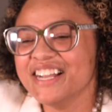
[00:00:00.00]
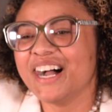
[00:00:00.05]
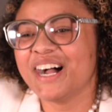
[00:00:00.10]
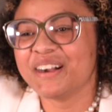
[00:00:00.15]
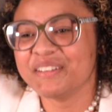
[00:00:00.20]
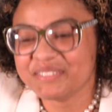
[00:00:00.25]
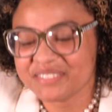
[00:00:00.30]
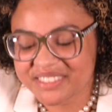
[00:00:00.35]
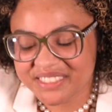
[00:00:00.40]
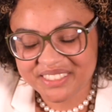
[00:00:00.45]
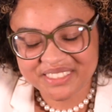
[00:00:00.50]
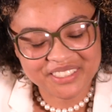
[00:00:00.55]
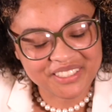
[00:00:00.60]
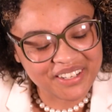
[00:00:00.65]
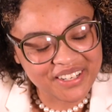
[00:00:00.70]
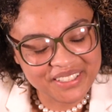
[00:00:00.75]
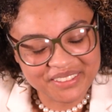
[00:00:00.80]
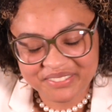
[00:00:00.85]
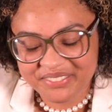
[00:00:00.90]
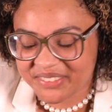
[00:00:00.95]
I'm just
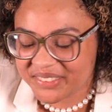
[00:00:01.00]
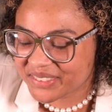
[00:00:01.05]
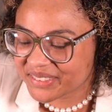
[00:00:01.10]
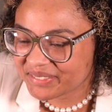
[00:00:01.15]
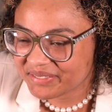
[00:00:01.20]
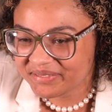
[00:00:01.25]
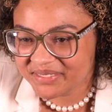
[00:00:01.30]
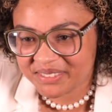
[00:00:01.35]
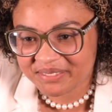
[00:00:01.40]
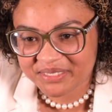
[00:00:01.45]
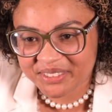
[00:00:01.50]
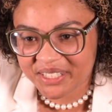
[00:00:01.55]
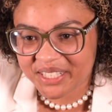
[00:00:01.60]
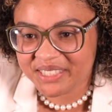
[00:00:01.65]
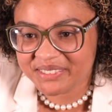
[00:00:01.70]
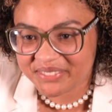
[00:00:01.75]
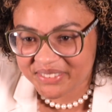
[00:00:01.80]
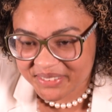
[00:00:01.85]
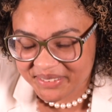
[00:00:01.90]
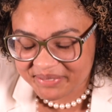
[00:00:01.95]
grateful. I'm
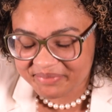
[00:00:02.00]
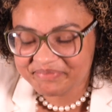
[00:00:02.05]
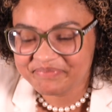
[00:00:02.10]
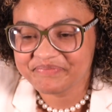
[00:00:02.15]
grateful.